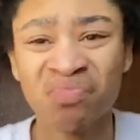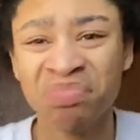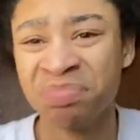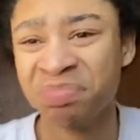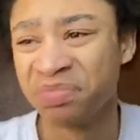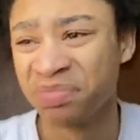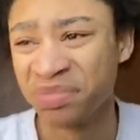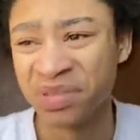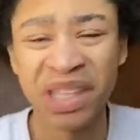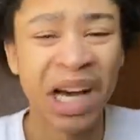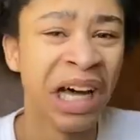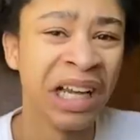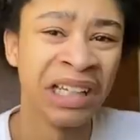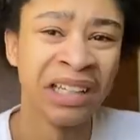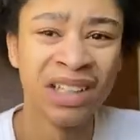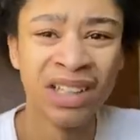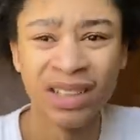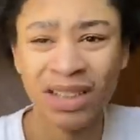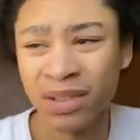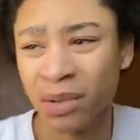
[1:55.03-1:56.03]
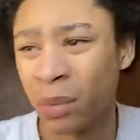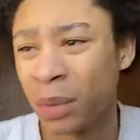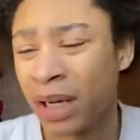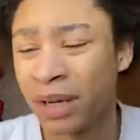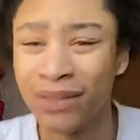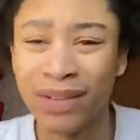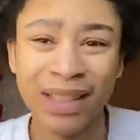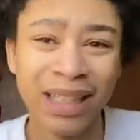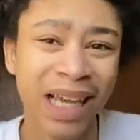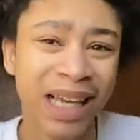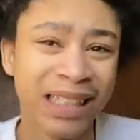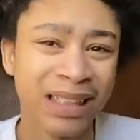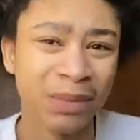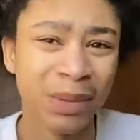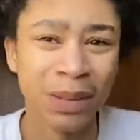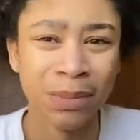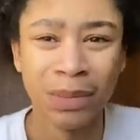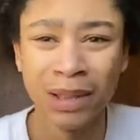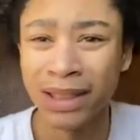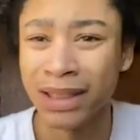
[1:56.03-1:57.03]
Or whatever the case may
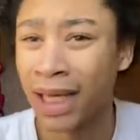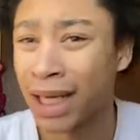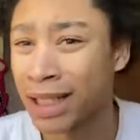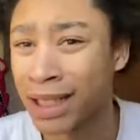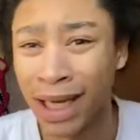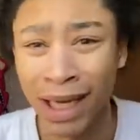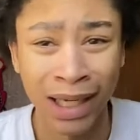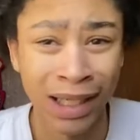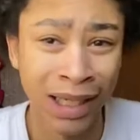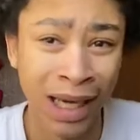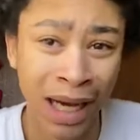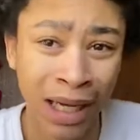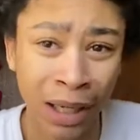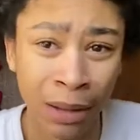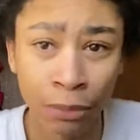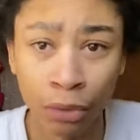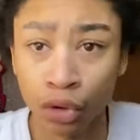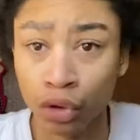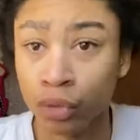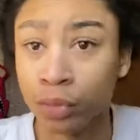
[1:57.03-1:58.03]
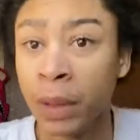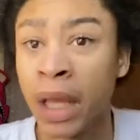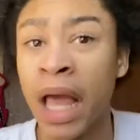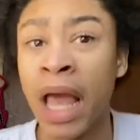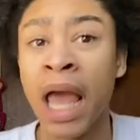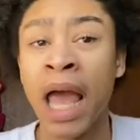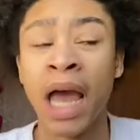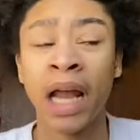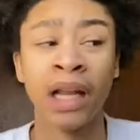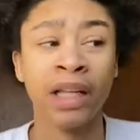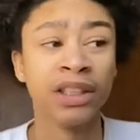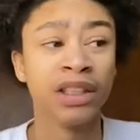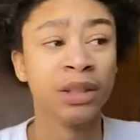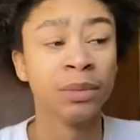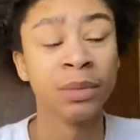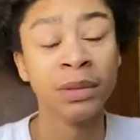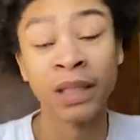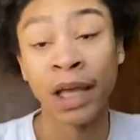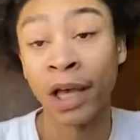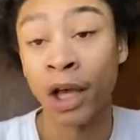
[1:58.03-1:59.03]
be, yada yada yada, boom. And then she
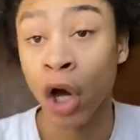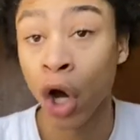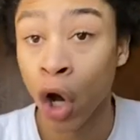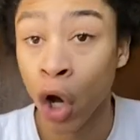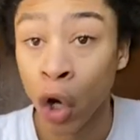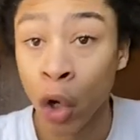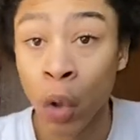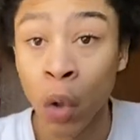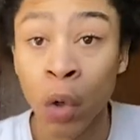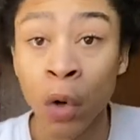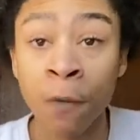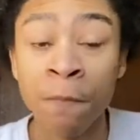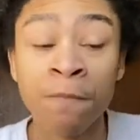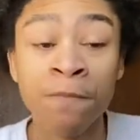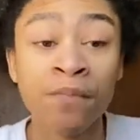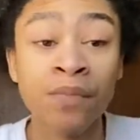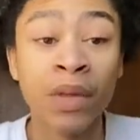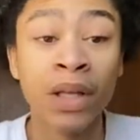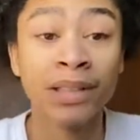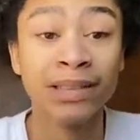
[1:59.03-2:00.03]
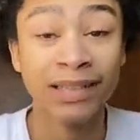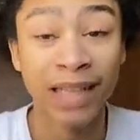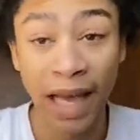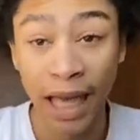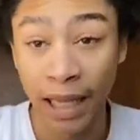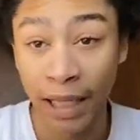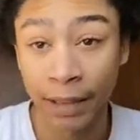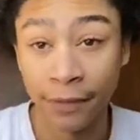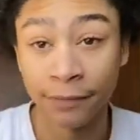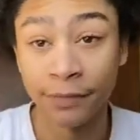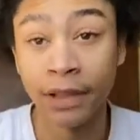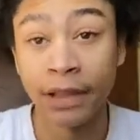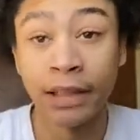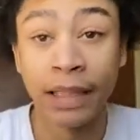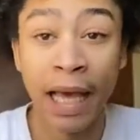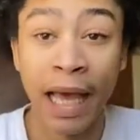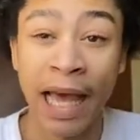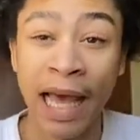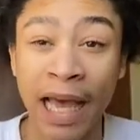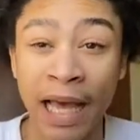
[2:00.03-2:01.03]
was like, oh, that if the
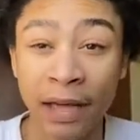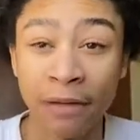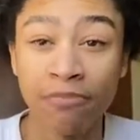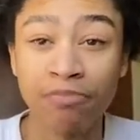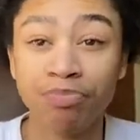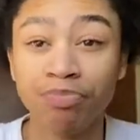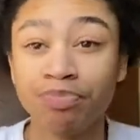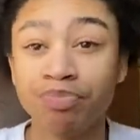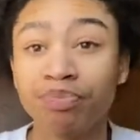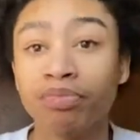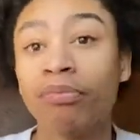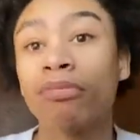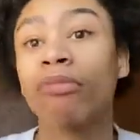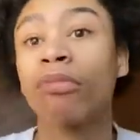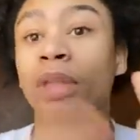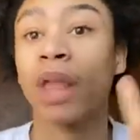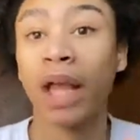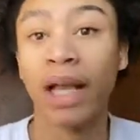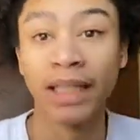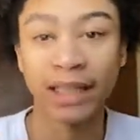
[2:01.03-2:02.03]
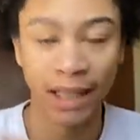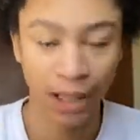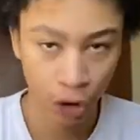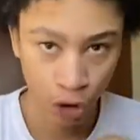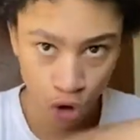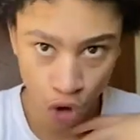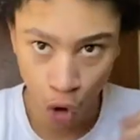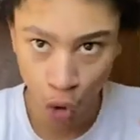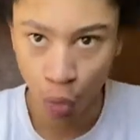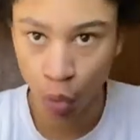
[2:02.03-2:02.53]
cab is, like, you know, more